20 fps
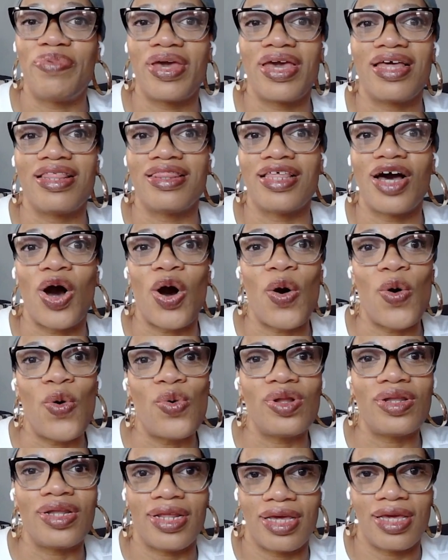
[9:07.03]
being the
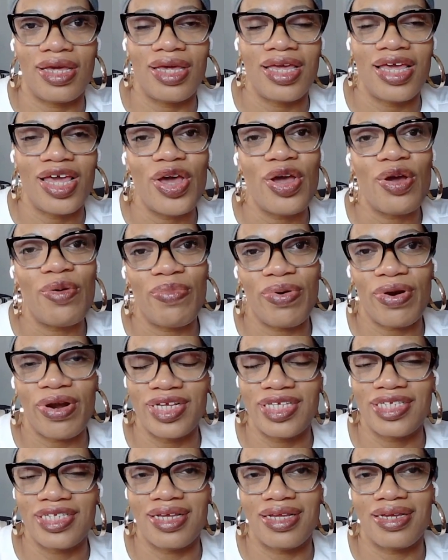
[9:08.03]
only
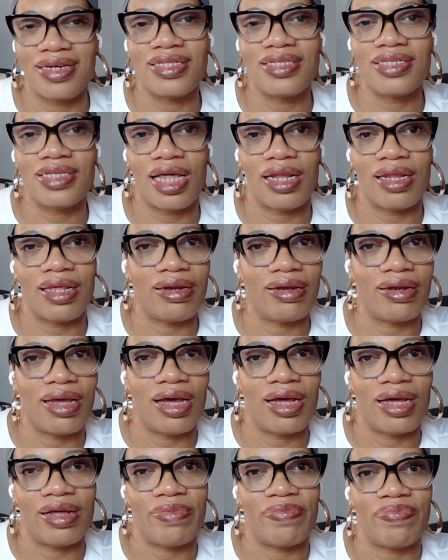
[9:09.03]
person selling
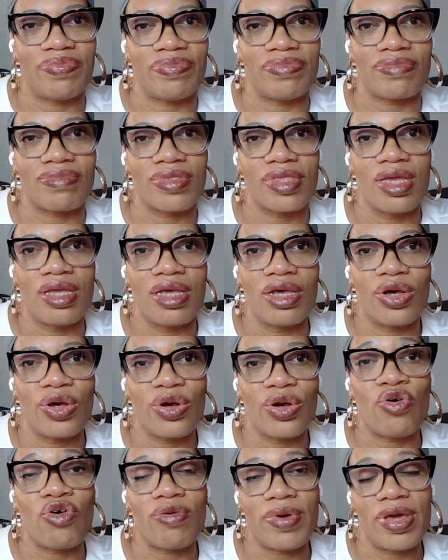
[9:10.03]
um,
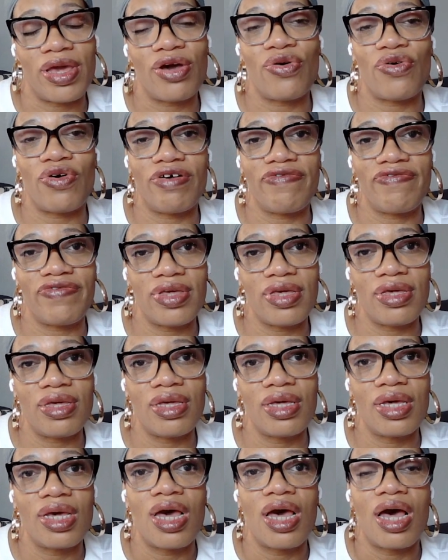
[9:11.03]
gourmet
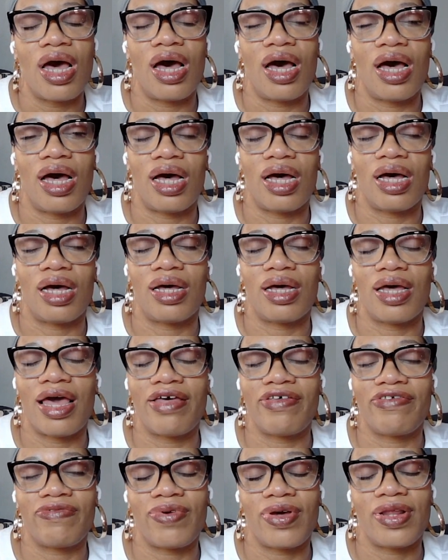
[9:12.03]
coffee uh,
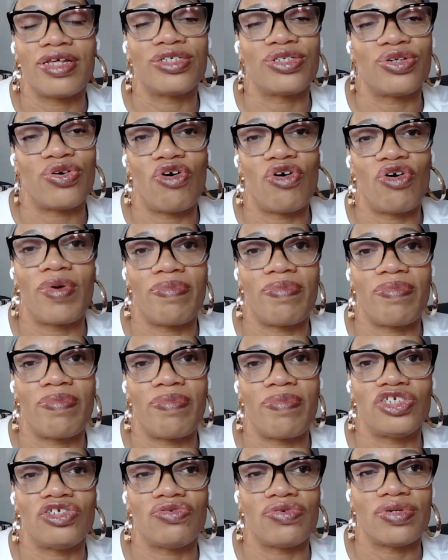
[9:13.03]
as well as gourmet
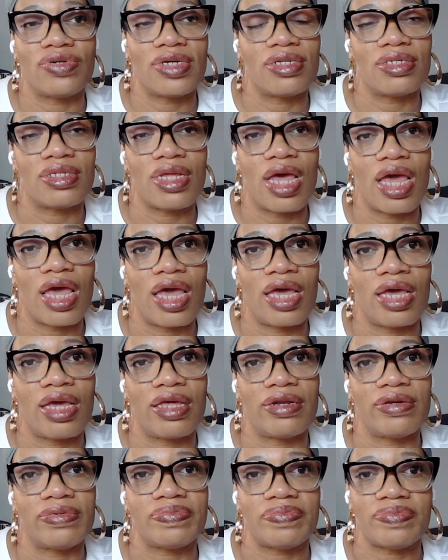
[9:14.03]
pastries.
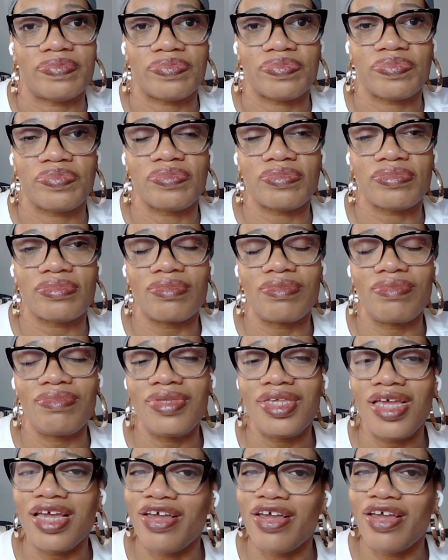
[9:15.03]
And
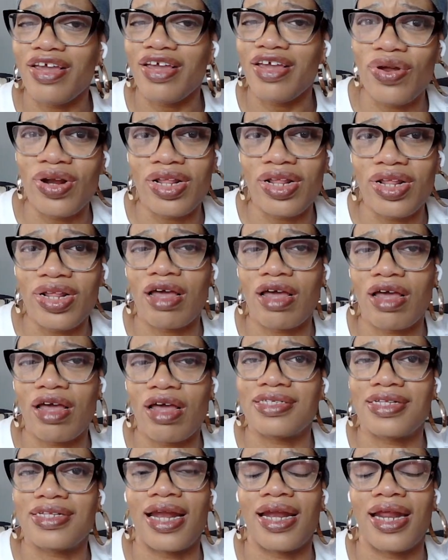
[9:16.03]
if you know anything about
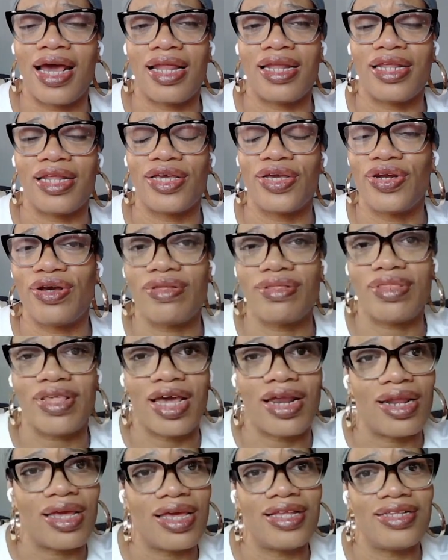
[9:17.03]
Staten Island, you know
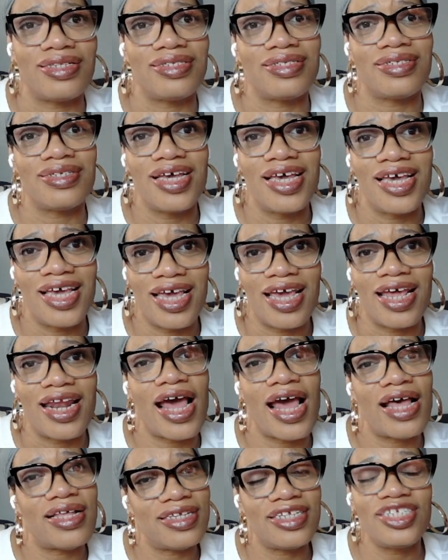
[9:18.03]
that it's it
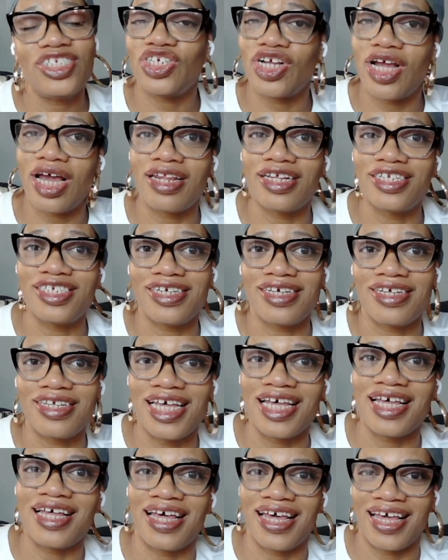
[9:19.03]
has its challenges.